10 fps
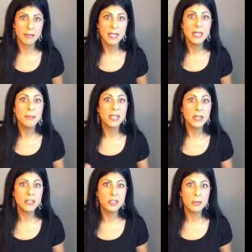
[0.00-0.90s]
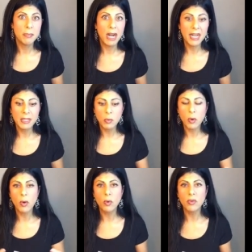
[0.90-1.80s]
because your body will
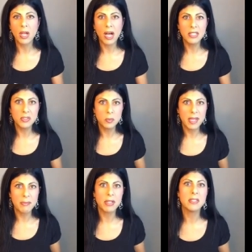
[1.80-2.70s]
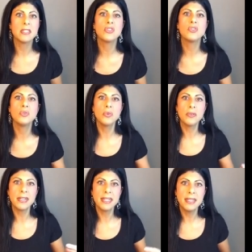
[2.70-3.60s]
hold on to weight because it's
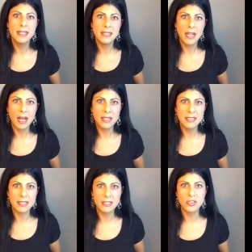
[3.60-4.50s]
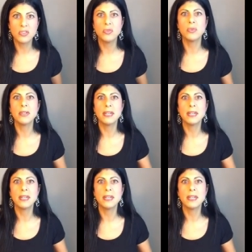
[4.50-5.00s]
storing toxins, it's storing